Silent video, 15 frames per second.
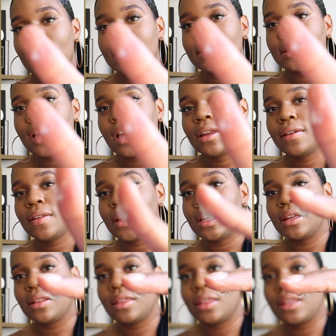It's kind of
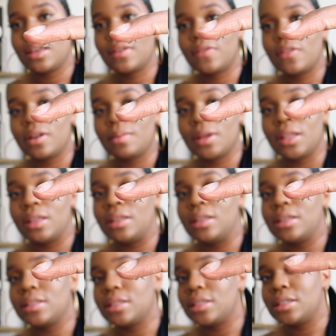like a thick formula.
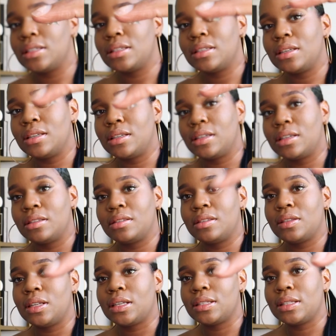It
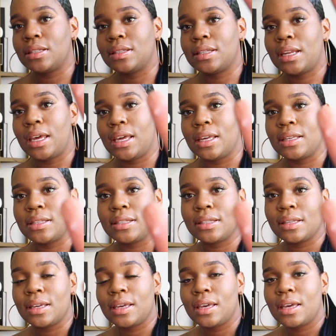sticks and stays.